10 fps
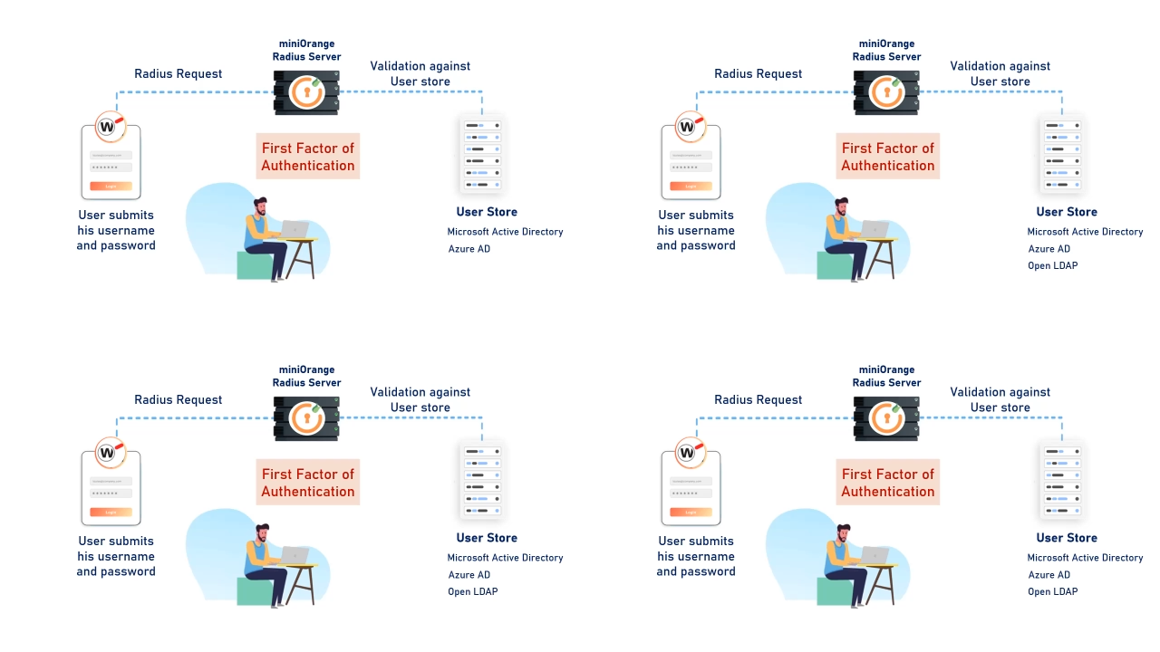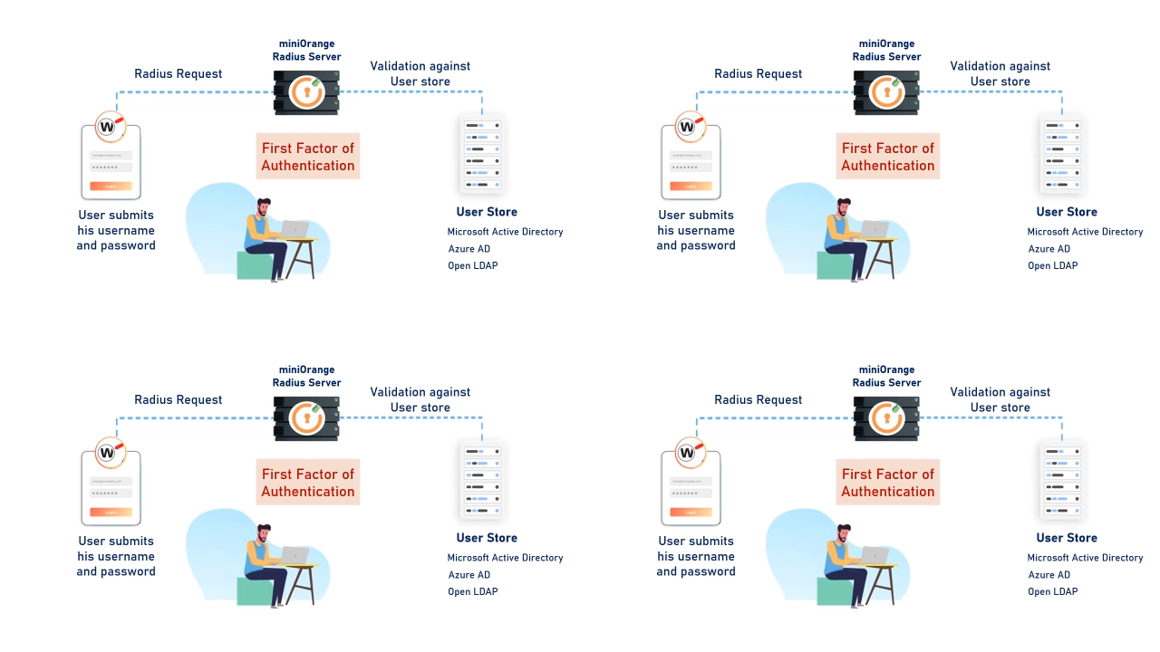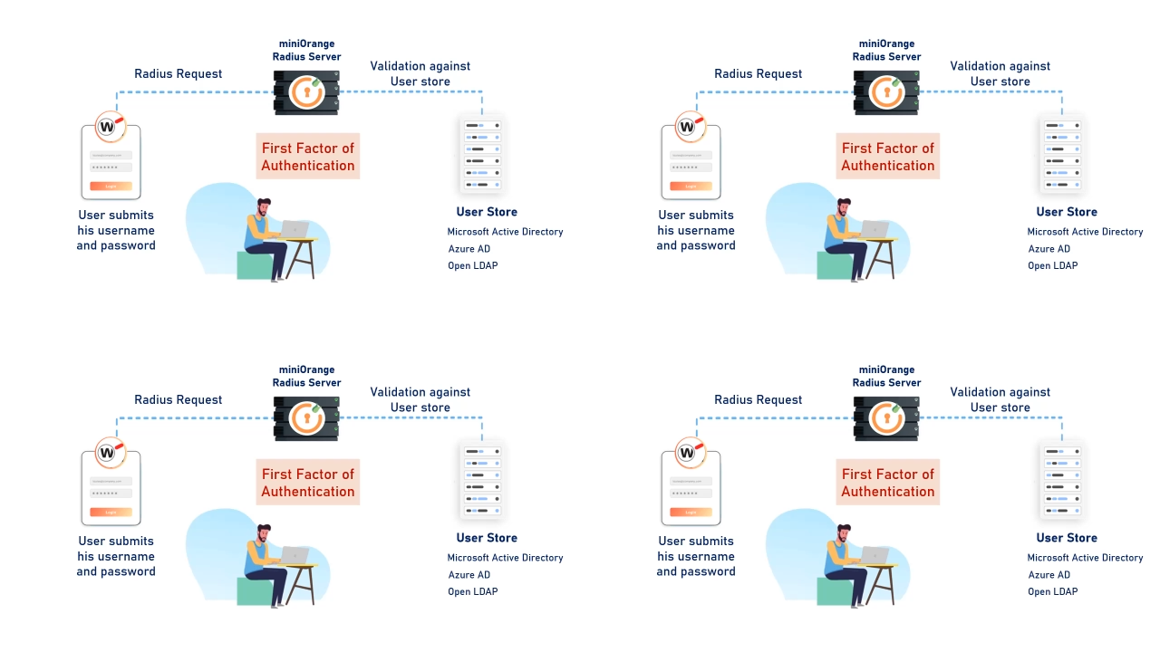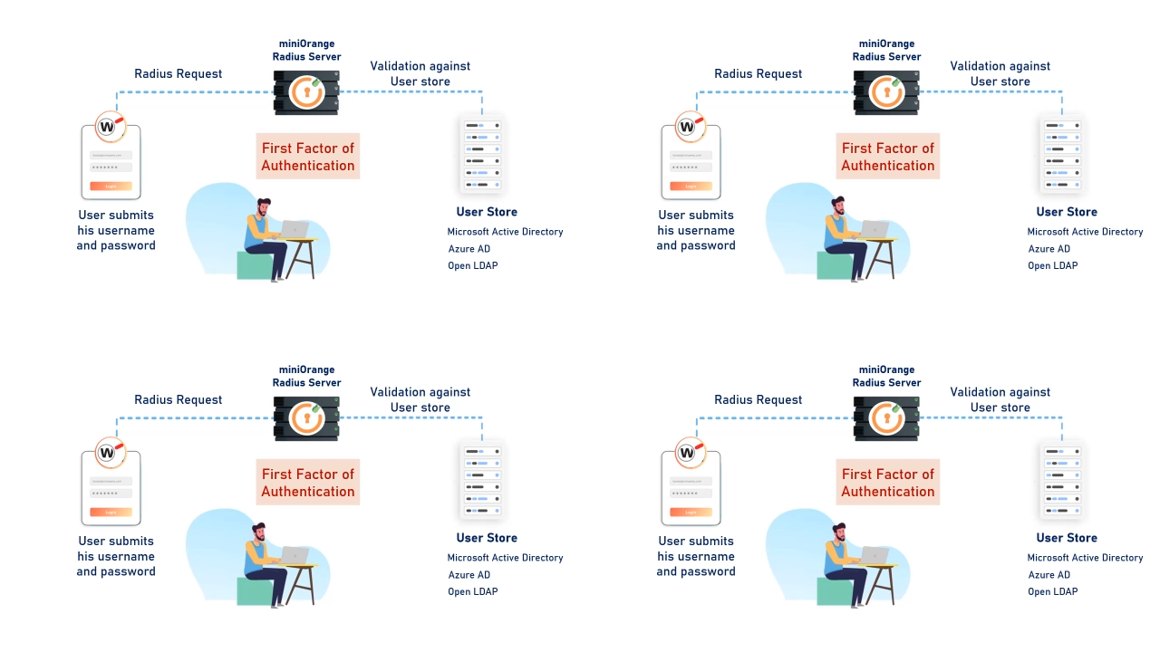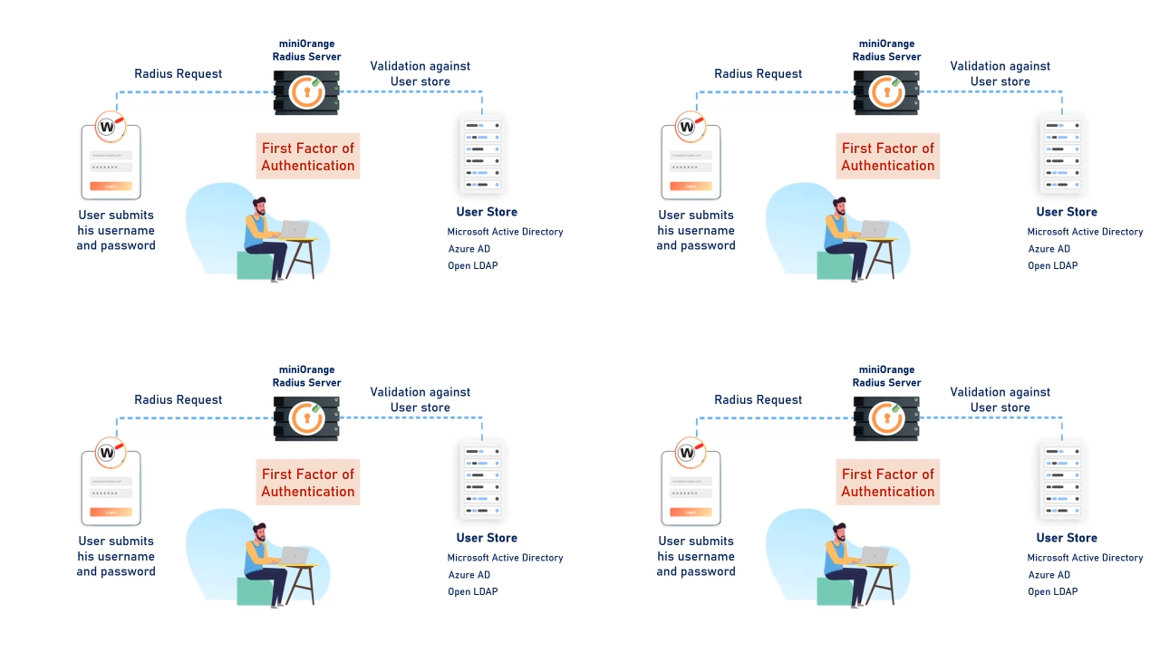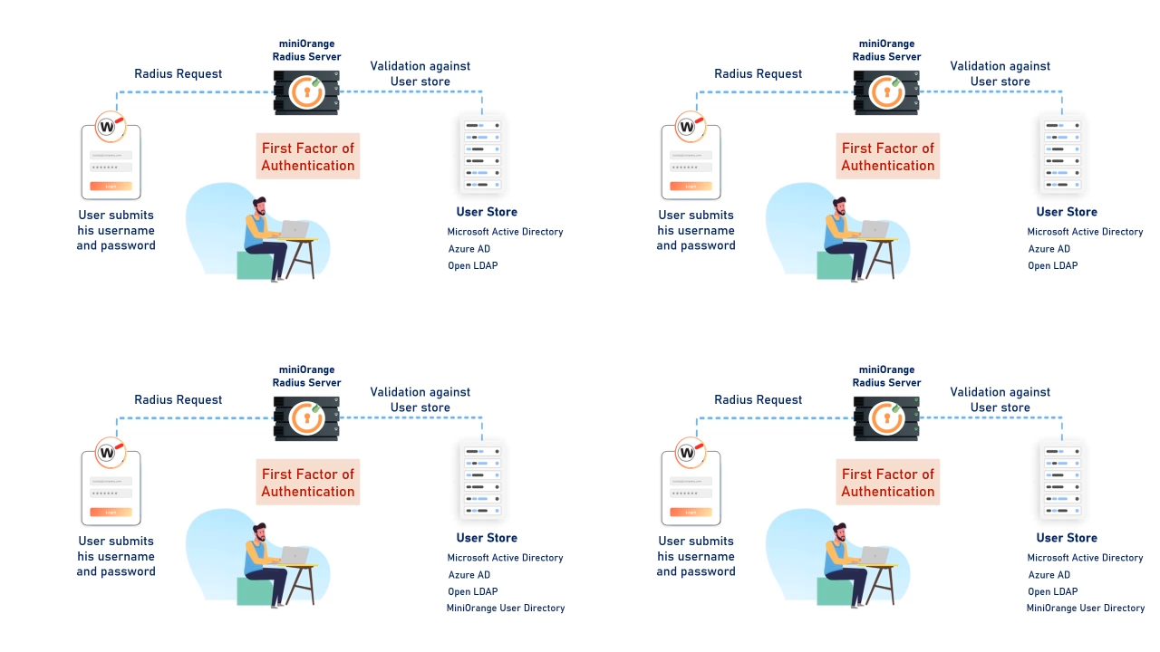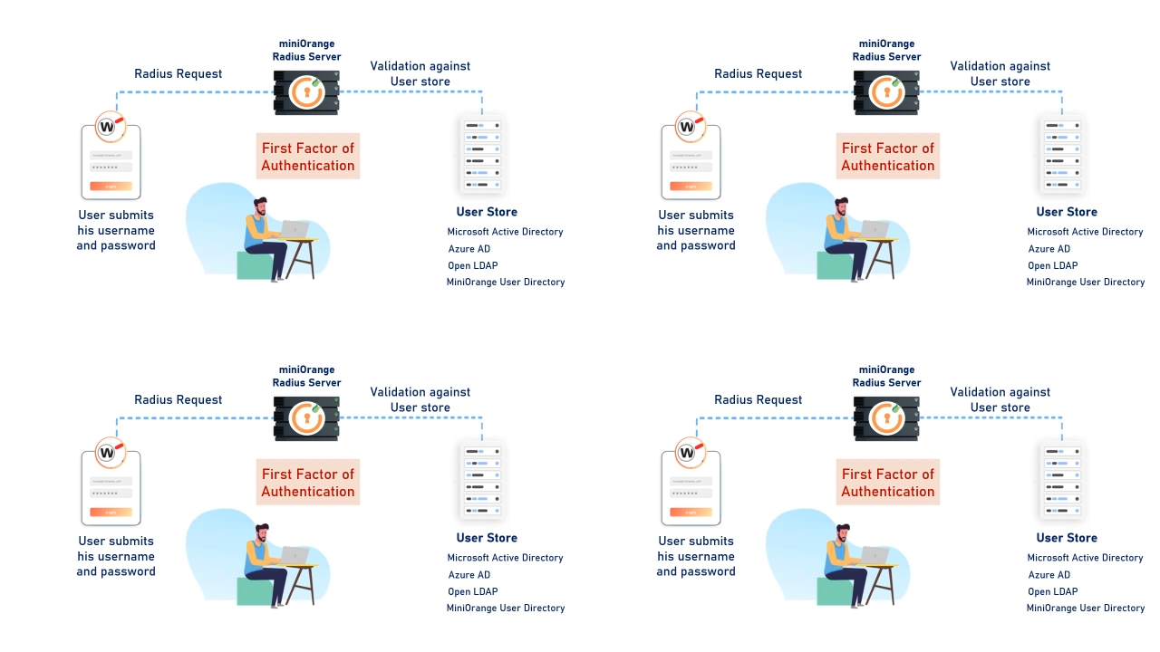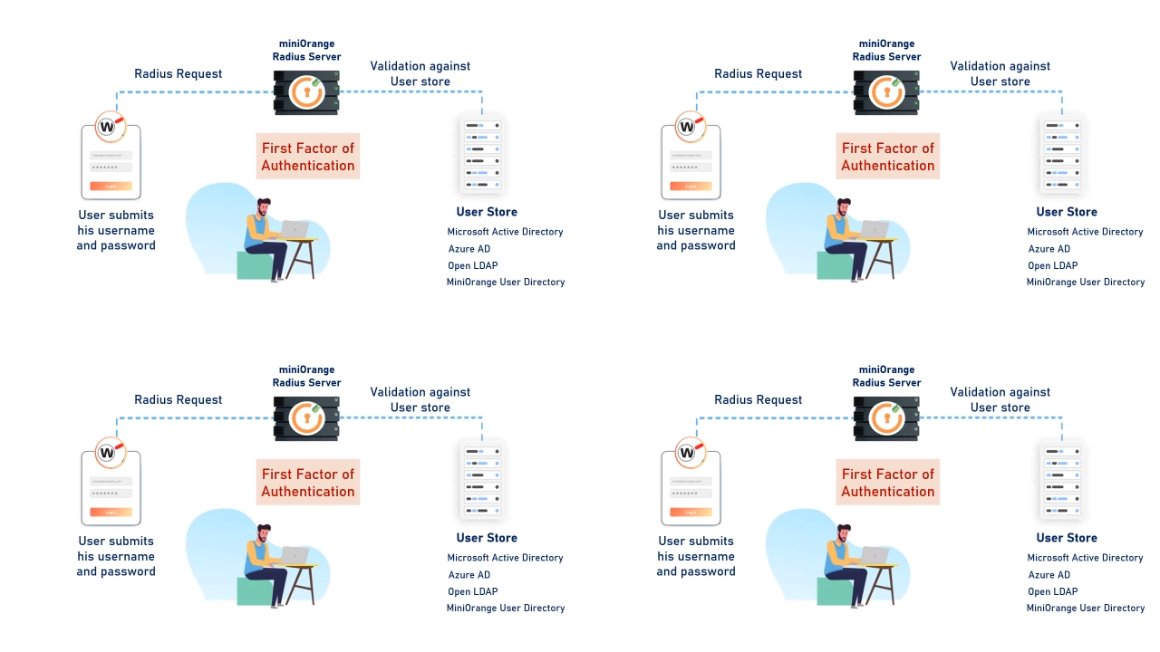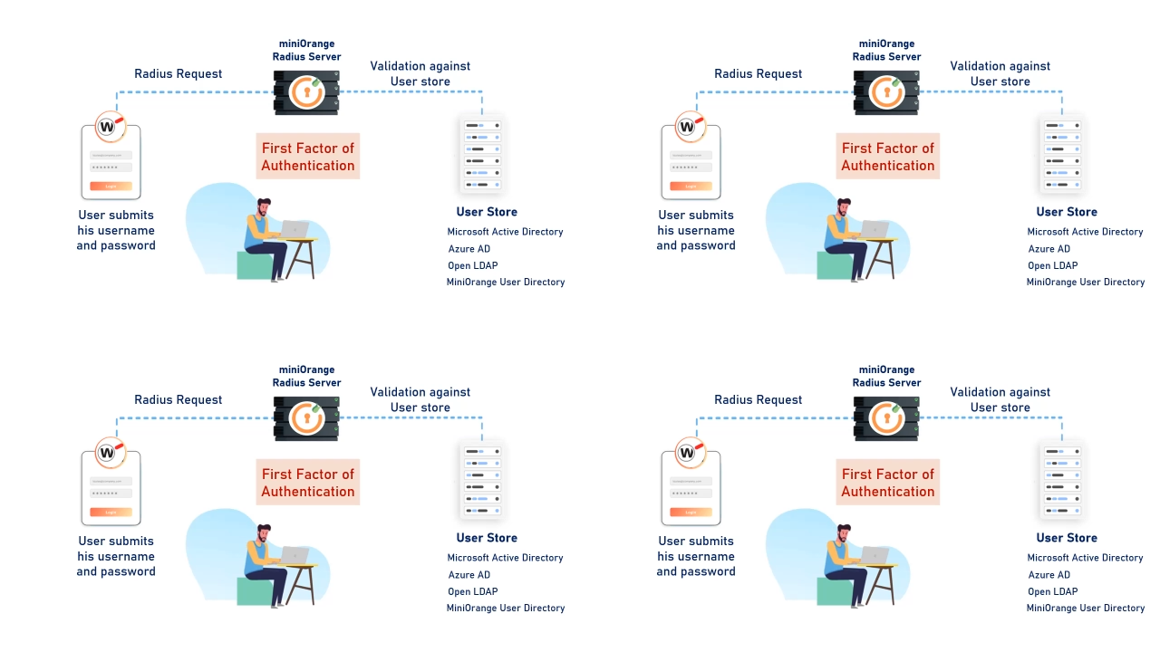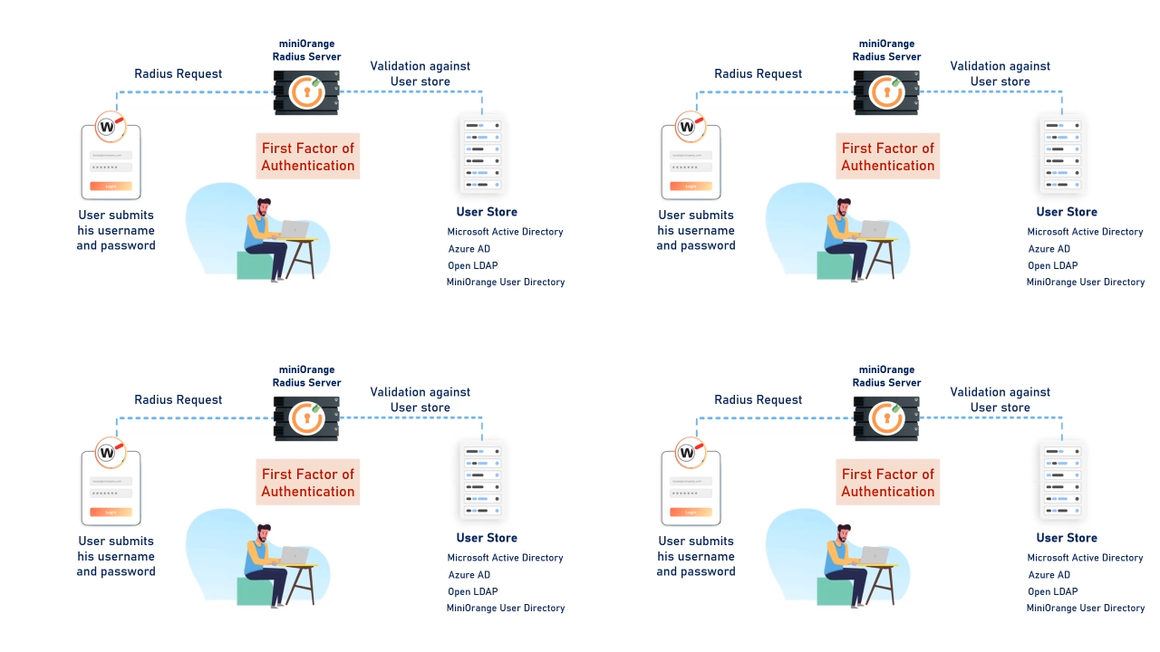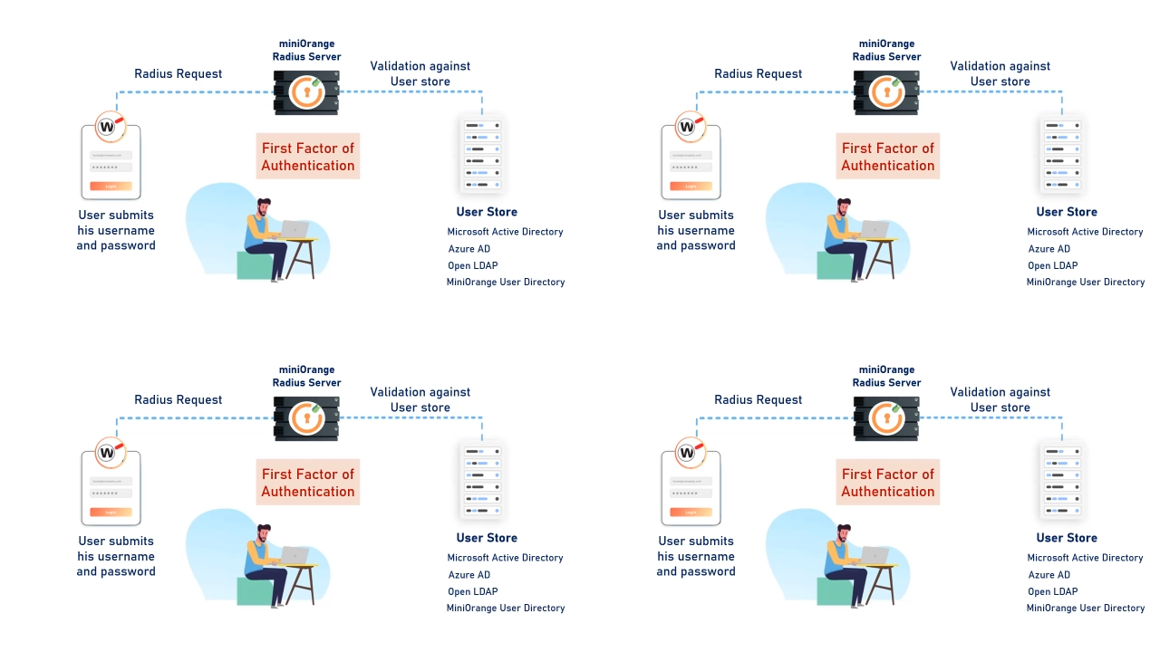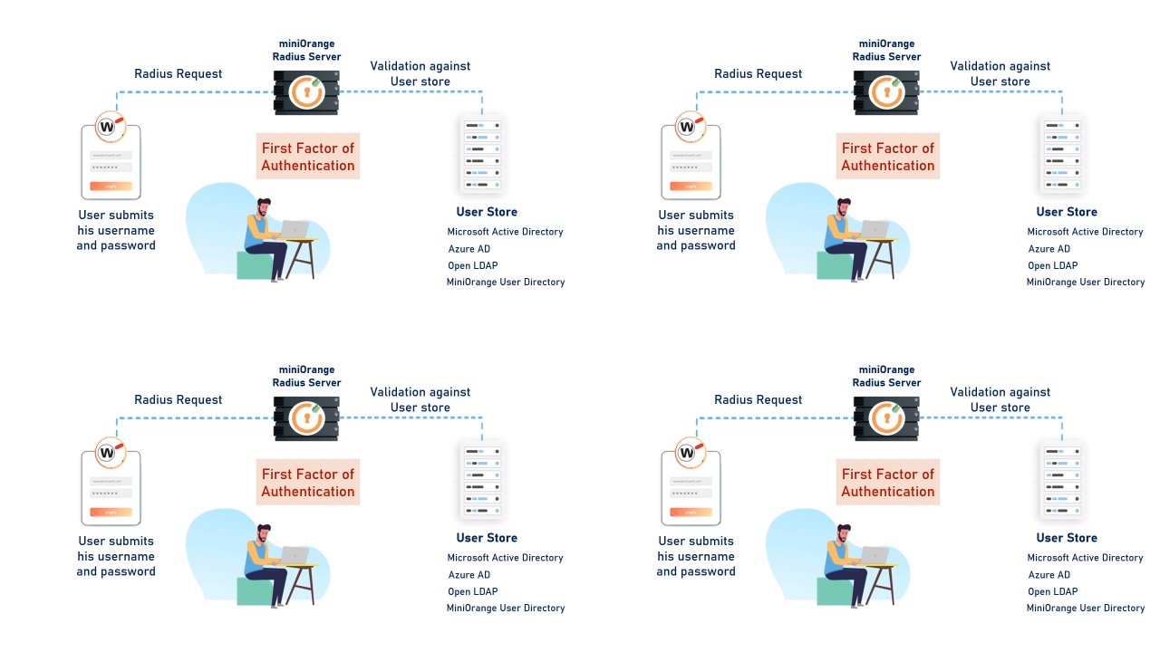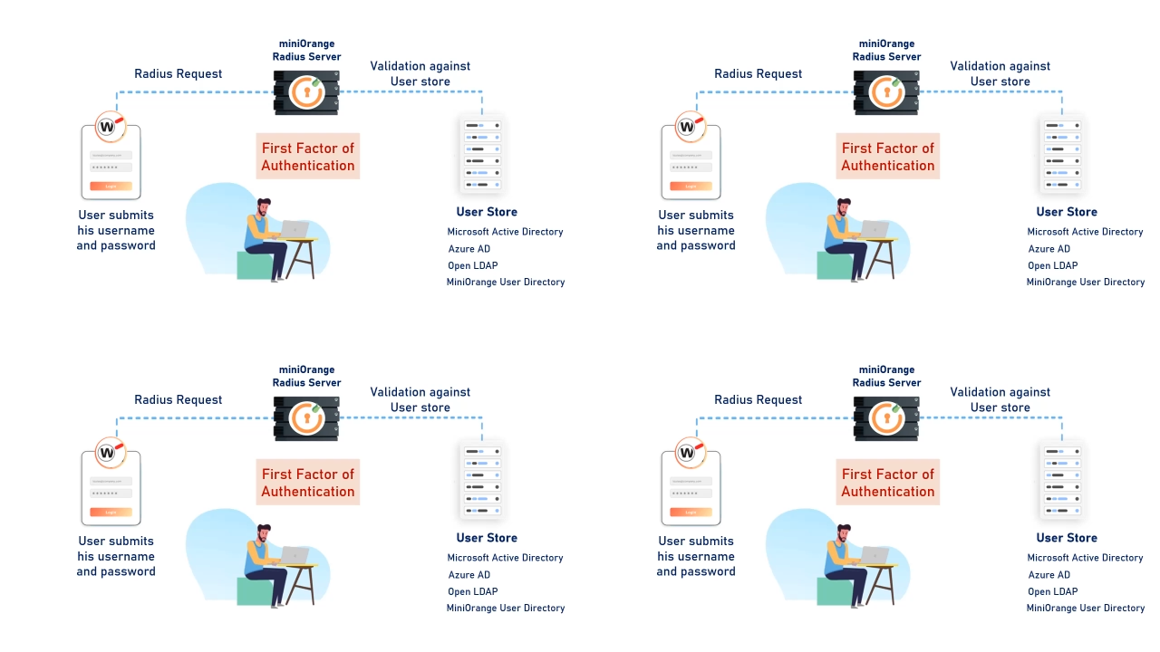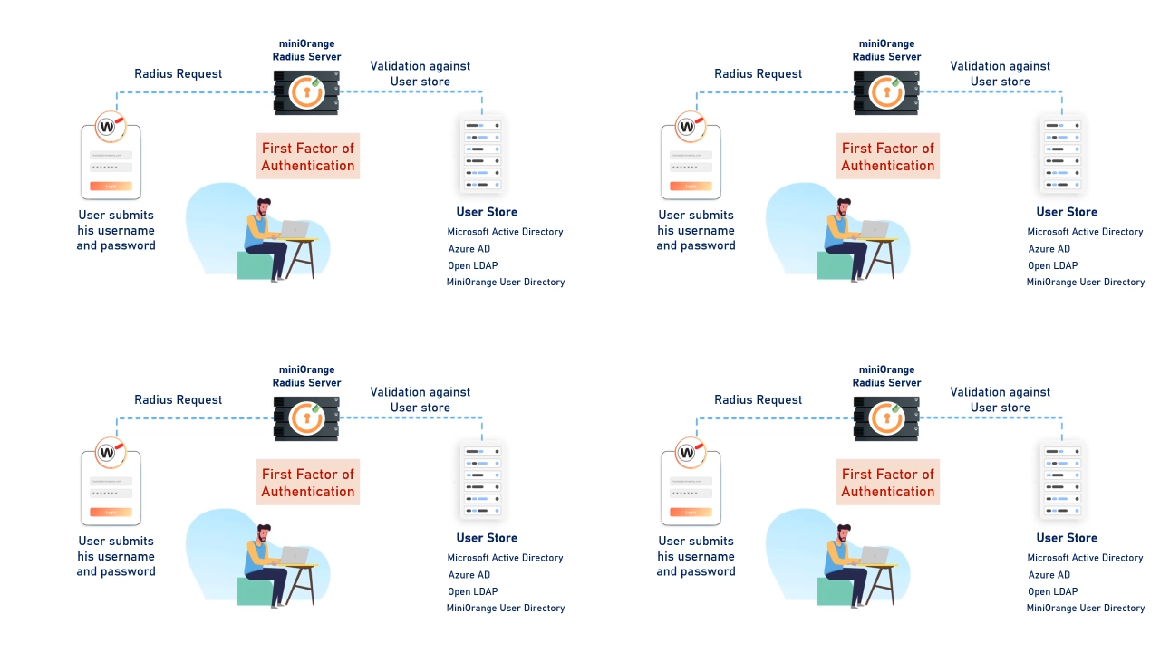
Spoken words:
No face is visible, so there are no lips to read.